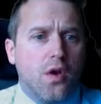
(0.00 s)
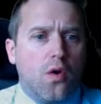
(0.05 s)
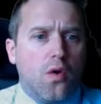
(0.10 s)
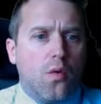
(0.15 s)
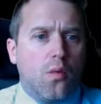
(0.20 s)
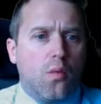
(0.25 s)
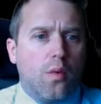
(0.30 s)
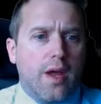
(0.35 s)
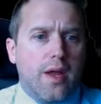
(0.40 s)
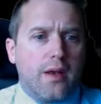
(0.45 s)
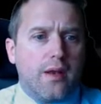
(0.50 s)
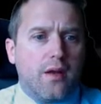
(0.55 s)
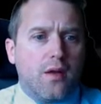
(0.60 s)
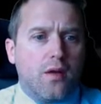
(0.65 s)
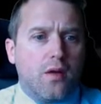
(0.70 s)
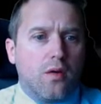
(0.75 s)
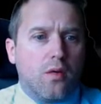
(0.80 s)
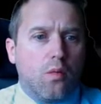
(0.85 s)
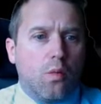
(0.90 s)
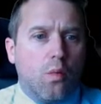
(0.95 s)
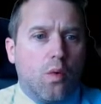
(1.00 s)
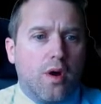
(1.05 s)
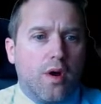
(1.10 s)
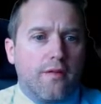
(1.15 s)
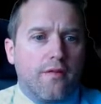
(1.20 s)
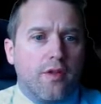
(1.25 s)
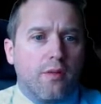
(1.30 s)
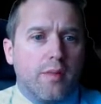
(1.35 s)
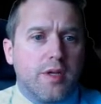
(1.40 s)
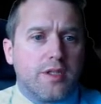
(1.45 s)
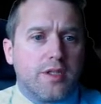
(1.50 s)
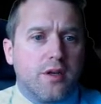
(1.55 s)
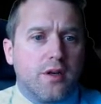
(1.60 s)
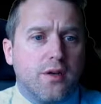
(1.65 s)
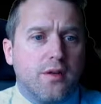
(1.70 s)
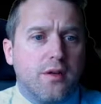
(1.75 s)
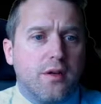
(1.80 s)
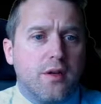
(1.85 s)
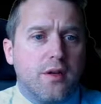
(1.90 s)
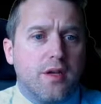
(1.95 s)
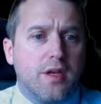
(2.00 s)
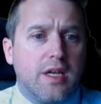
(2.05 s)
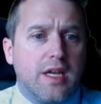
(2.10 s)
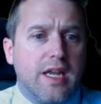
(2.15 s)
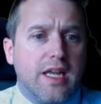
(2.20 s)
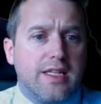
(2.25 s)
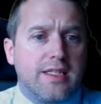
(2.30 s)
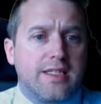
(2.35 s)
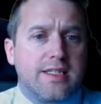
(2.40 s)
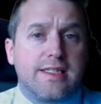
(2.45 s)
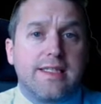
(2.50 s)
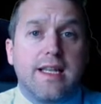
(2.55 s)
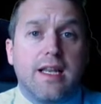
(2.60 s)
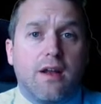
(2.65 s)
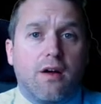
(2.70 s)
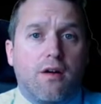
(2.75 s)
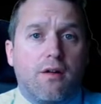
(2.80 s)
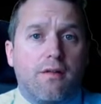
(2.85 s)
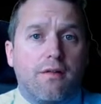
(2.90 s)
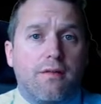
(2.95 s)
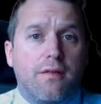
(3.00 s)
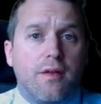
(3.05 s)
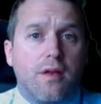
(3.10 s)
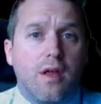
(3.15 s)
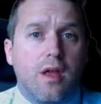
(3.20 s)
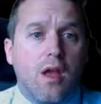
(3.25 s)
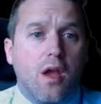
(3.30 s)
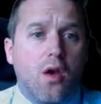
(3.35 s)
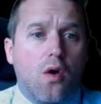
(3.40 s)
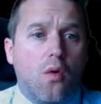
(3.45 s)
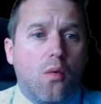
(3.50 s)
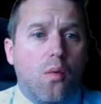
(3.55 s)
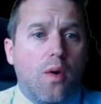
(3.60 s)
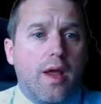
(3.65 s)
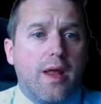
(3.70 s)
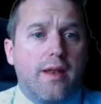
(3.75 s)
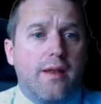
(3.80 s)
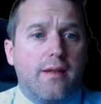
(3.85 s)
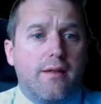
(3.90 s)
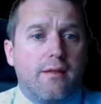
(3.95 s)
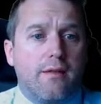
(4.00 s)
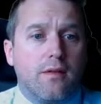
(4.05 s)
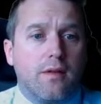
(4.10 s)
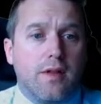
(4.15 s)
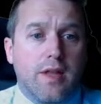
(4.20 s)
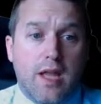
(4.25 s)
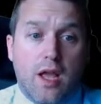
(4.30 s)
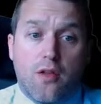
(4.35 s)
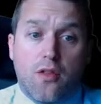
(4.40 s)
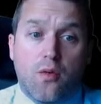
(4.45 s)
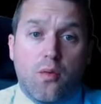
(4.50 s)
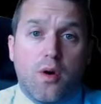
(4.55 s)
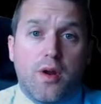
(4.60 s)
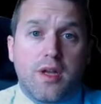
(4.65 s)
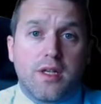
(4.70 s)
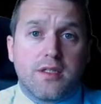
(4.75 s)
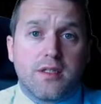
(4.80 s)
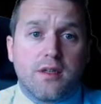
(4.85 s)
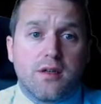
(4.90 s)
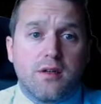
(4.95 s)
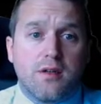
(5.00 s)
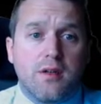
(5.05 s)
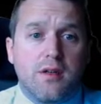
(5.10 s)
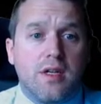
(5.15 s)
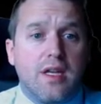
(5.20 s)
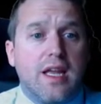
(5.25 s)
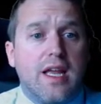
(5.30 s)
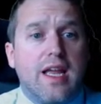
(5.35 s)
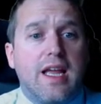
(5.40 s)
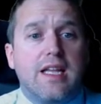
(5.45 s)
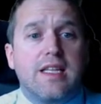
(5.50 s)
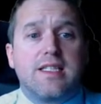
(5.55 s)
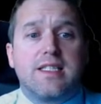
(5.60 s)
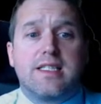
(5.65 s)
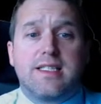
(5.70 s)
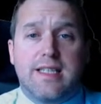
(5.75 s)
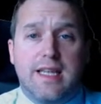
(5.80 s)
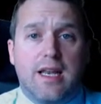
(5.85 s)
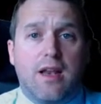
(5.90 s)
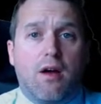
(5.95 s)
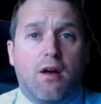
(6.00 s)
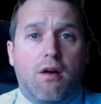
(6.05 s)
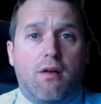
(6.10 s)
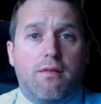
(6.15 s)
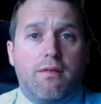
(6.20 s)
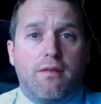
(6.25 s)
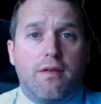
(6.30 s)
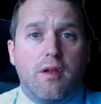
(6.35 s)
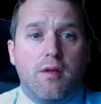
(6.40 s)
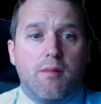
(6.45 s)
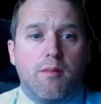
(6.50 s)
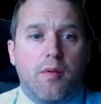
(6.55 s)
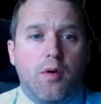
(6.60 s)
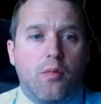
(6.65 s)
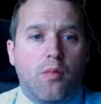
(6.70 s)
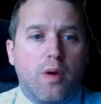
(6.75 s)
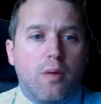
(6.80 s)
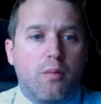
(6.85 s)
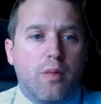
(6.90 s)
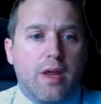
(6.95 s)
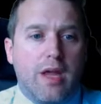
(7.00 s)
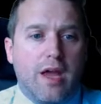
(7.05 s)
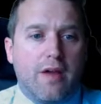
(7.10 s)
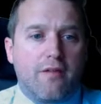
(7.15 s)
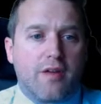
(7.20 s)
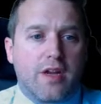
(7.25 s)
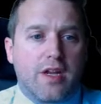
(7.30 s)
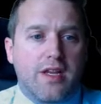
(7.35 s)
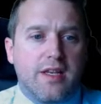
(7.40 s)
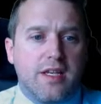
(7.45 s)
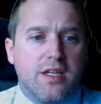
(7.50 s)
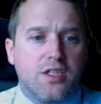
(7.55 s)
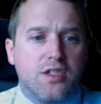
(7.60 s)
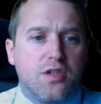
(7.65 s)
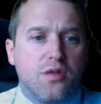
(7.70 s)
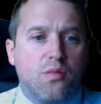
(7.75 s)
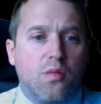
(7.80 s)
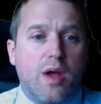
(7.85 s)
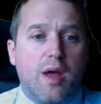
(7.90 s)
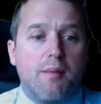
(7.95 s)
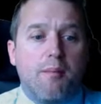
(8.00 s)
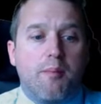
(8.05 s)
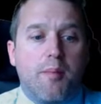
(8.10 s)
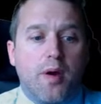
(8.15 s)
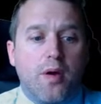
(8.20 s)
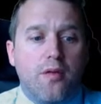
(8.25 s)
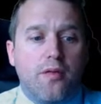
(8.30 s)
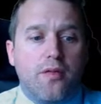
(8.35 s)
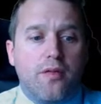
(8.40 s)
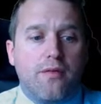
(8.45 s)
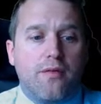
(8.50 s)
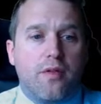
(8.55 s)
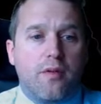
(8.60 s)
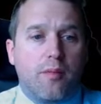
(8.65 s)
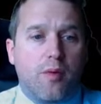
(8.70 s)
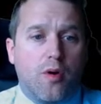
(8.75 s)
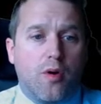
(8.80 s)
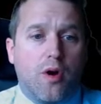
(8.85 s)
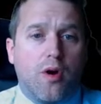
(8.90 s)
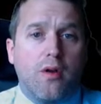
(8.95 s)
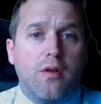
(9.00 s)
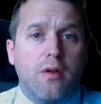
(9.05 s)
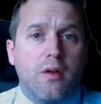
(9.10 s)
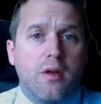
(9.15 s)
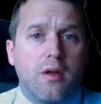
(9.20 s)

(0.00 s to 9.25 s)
When one of them is on, it's still off. When the other one is on, it's still off. But when we have a condition where both of them are on,